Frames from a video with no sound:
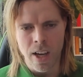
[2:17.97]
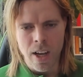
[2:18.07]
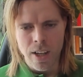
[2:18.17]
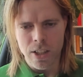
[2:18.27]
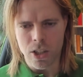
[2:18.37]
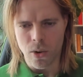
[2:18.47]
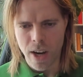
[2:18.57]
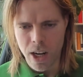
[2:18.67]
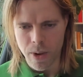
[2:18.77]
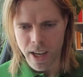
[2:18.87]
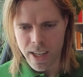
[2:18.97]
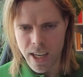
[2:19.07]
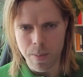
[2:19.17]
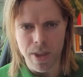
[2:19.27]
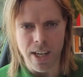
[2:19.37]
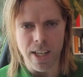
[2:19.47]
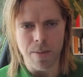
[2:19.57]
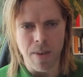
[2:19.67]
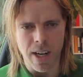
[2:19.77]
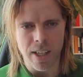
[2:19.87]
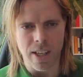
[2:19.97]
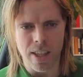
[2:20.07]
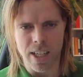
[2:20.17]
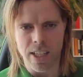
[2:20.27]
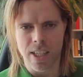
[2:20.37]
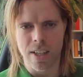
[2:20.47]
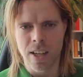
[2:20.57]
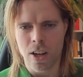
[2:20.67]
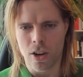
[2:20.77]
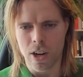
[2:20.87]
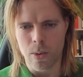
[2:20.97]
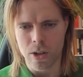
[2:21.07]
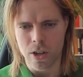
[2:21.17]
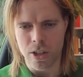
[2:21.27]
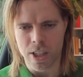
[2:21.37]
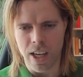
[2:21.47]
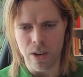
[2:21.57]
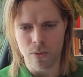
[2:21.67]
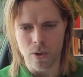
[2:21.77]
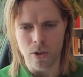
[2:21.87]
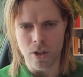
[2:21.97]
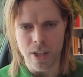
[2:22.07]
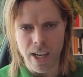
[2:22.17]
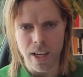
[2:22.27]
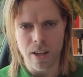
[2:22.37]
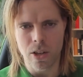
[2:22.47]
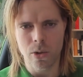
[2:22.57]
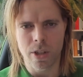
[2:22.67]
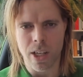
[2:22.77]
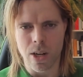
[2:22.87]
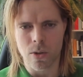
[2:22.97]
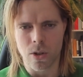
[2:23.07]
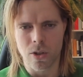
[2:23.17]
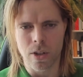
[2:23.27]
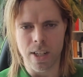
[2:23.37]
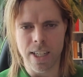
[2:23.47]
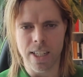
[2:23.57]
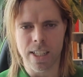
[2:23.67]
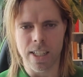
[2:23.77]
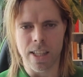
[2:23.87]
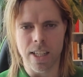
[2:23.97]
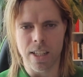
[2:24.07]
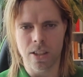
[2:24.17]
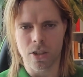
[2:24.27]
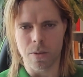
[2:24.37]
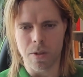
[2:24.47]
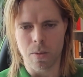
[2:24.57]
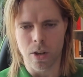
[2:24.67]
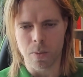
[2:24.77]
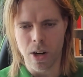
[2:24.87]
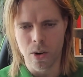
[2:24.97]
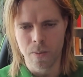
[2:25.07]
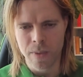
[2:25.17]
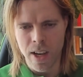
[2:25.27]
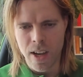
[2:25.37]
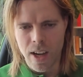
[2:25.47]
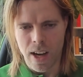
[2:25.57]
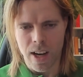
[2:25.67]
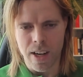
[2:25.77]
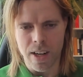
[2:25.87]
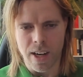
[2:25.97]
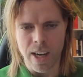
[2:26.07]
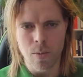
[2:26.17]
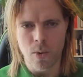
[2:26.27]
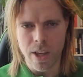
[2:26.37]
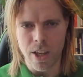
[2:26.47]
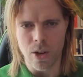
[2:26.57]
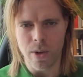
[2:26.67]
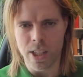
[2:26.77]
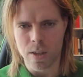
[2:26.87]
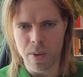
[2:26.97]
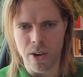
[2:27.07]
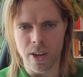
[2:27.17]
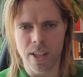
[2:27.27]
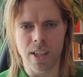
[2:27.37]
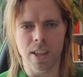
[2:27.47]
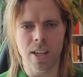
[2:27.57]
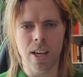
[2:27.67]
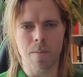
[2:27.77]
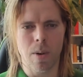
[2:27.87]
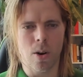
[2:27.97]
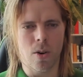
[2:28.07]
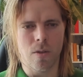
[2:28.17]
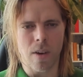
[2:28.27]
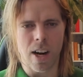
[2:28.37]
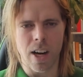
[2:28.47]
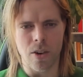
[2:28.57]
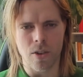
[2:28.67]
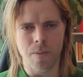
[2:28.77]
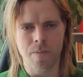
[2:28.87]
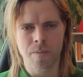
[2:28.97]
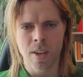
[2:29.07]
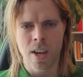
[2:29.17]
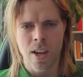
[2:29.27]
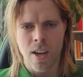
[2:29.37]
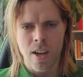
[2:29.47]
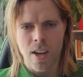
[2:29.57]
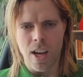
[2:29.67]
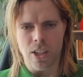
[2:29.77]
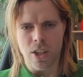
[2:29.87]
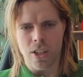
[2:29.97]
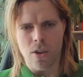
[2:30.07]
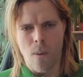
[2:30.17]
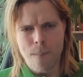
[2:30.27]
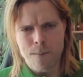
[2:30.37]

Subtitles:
So anyway, keep that in mind. That's all I wanted to say for today. Do check out all the links in the description box below. And I am with you in spirit in the Temple of Iron. XXO.